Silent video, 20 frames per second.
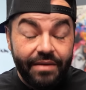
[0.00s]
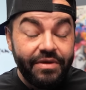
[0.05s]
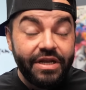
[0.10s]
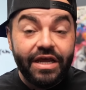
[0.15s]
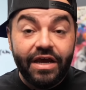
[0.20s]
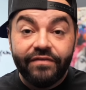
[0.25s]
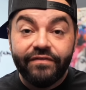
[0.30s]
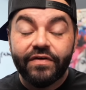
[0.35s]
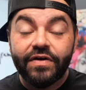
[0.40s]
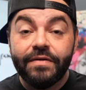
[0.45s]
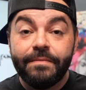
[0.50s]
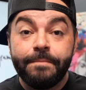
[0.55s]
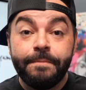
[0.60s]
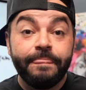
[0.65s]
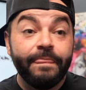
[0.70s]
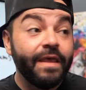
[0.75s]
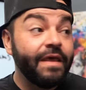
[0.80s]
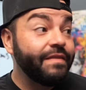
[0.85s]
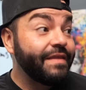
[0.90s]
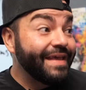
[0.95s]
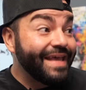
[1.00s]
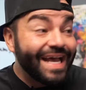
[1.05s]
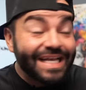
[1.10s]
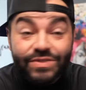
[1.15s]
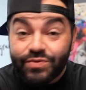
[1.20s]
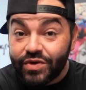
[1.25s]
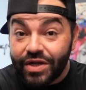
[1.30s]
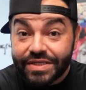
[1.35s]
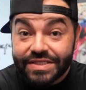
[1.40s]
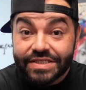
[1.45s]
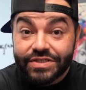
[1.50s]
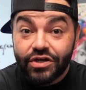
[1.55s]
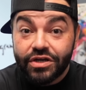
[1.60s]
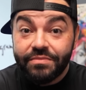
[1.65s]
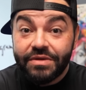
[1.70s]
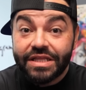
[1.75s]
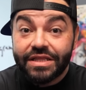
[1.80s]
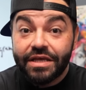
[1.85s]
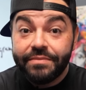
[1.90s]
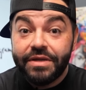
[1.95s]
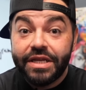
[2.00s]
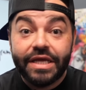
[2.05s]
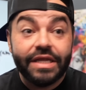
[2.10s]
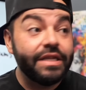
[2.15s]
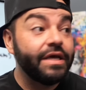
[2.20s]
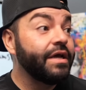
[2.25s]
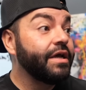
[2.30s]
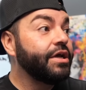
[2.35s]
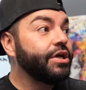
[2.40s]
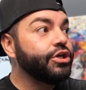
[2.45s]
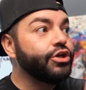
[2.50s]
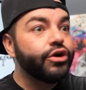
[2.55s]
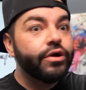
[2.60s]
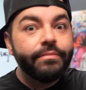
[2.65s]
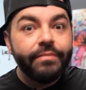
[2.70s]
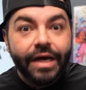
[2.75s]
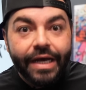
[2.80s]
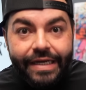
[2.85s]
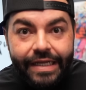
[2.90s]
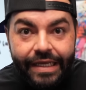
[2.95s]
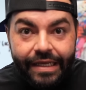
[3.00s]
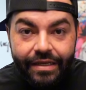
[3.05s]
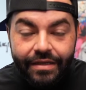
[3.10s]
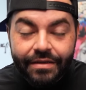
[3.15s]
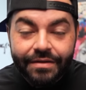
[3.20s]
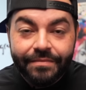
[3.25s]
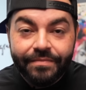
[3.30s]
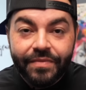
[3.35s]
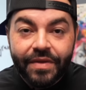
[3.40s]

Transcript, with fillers: effort, then guess what else is going to be limited? Your money.